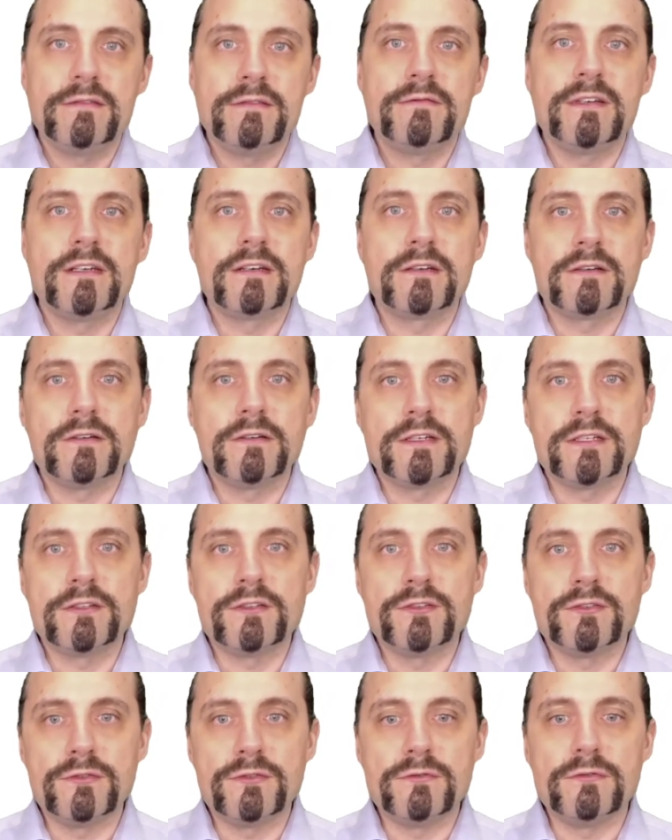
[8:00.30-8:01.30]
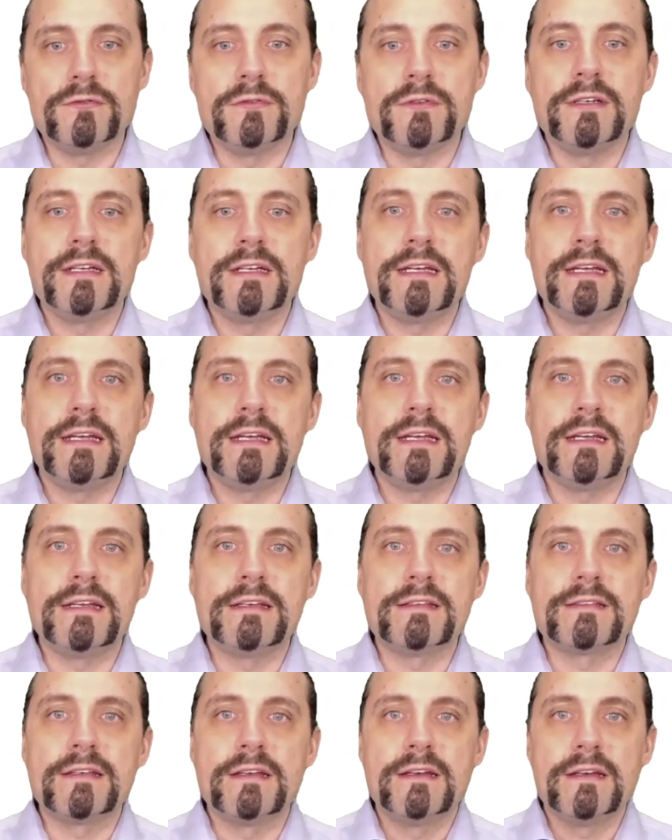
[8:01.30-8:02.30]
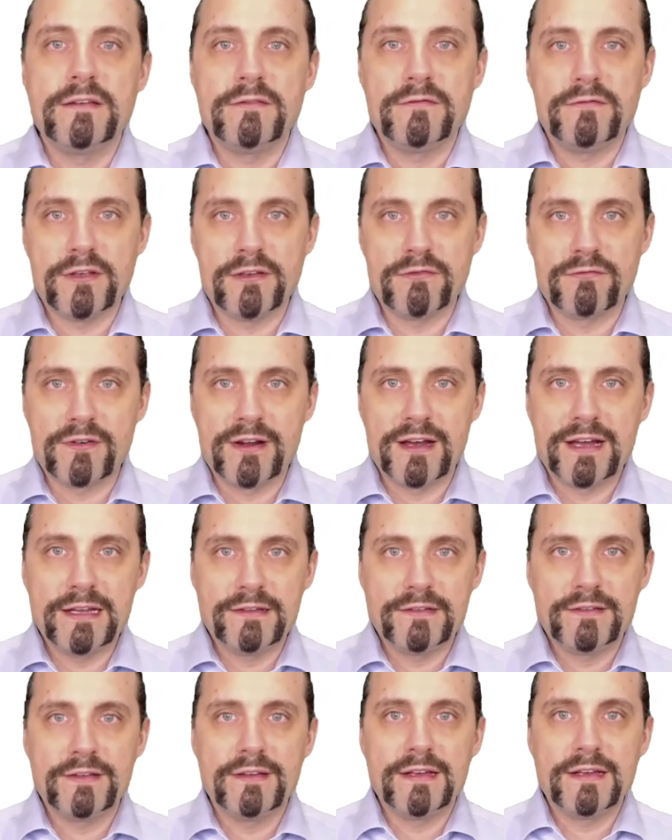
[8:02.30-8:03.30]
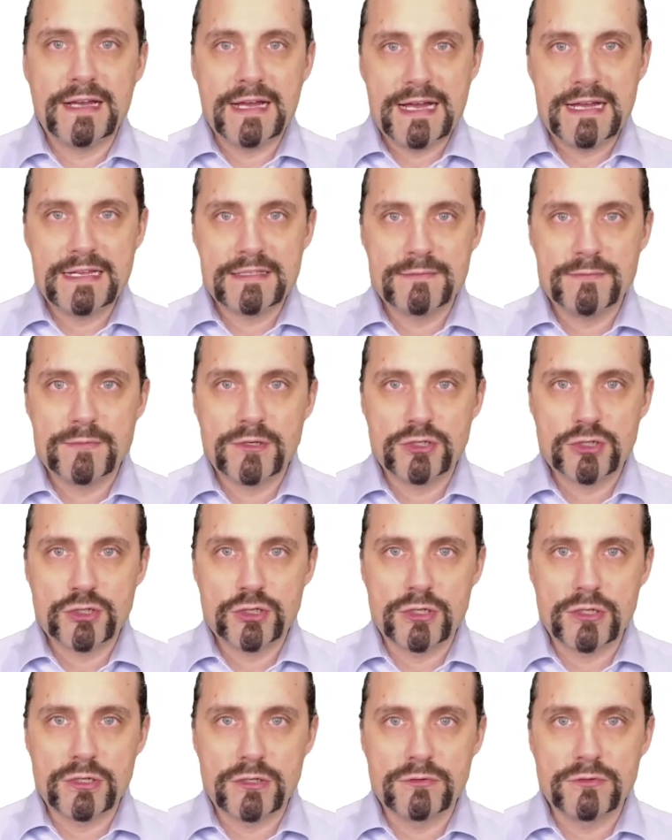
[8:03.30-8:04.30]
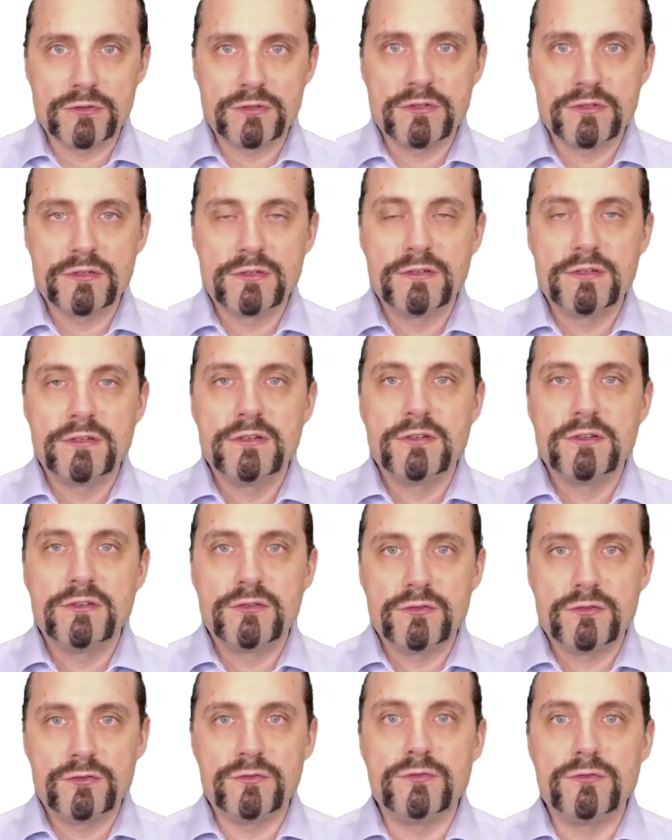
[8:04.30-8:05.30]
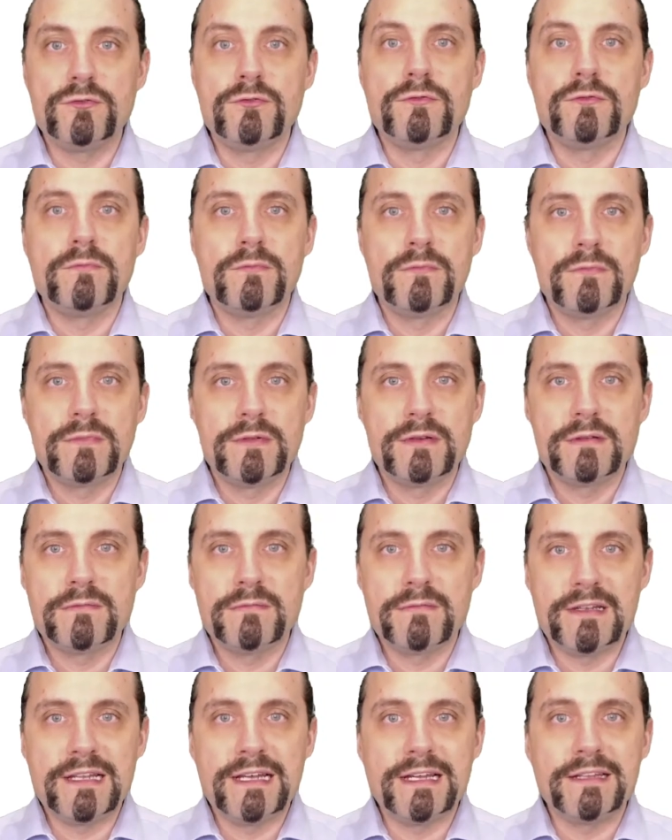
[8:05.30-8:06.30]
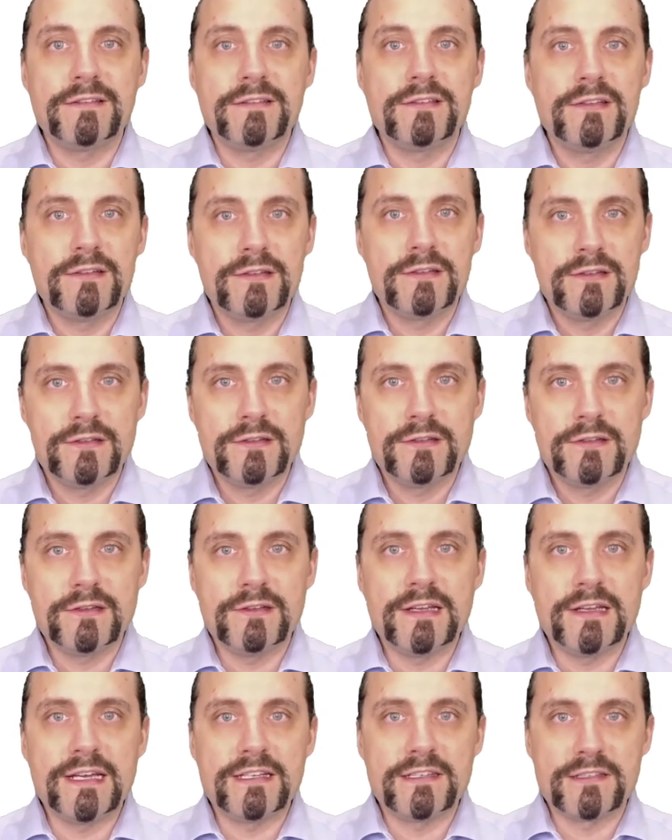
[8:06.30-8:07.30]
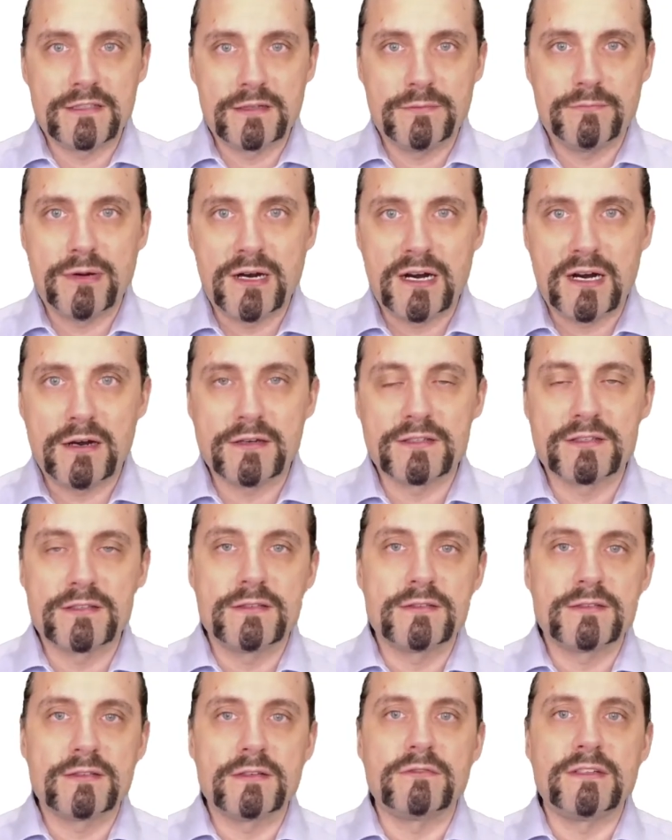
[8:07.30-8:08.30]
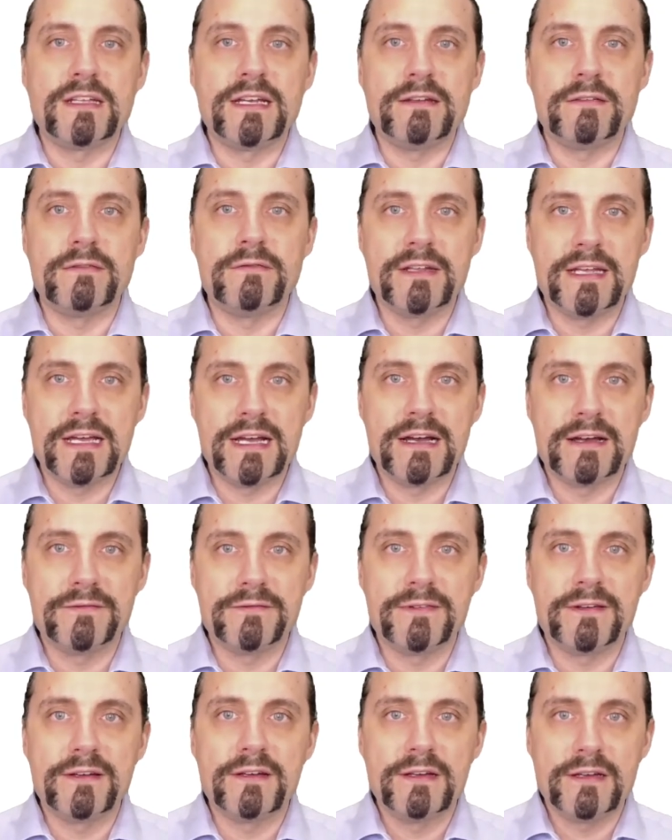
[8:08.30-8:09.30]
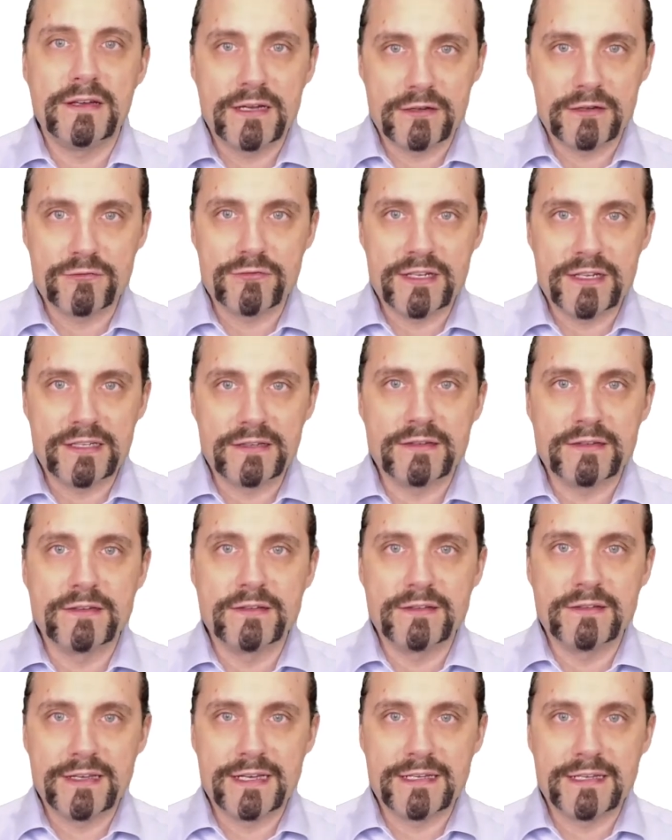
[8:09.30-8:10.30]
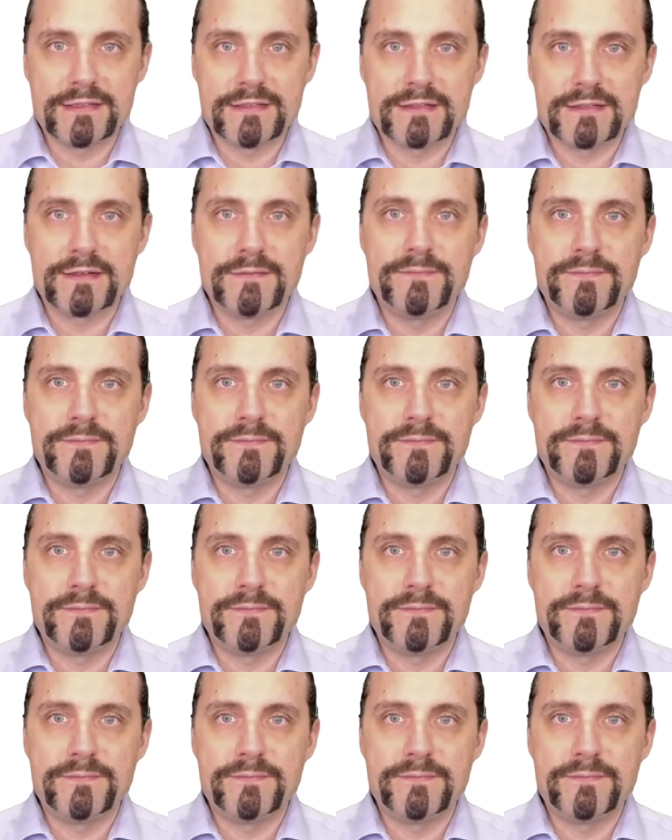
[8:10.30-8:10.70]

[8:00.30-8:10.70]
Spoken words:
we are going to do is we write as much code to let the test pass. So then we have a green test.